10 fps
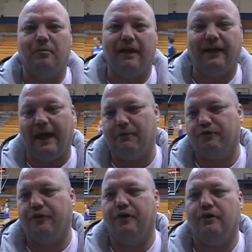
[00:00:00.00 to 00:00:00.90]
Play
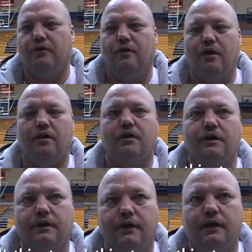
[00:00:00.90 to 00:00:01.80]
Campbellsville
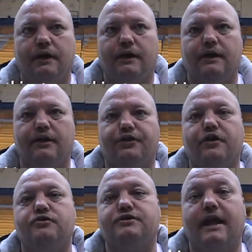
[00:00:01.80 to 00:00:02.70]
on
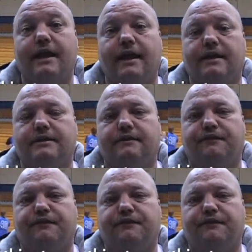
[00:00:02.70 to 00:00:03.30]
Thursday at